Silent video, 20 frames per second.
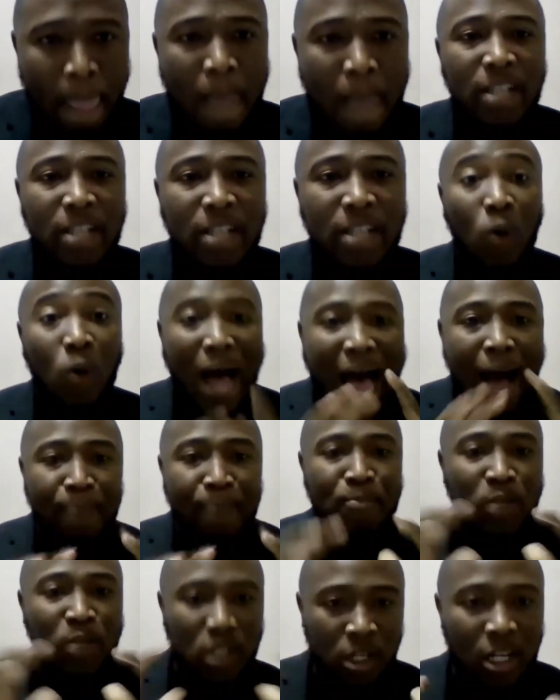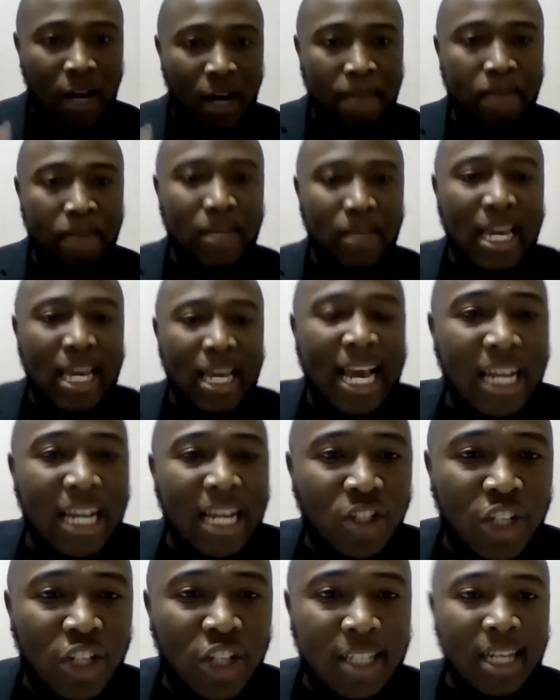And so Absalom
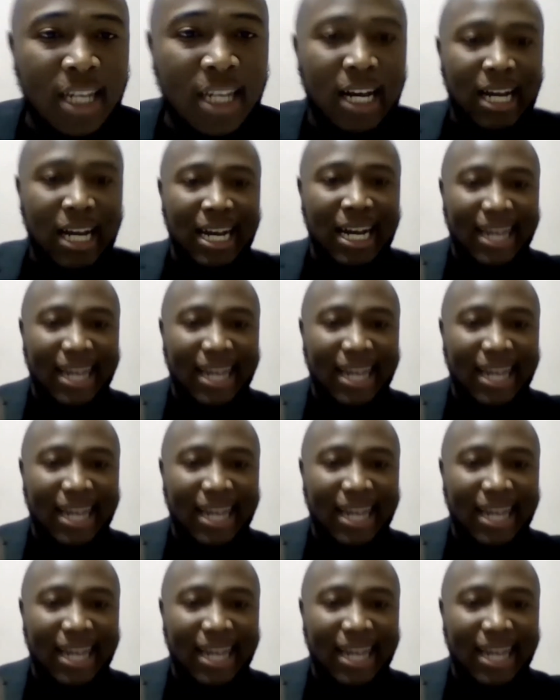is just a,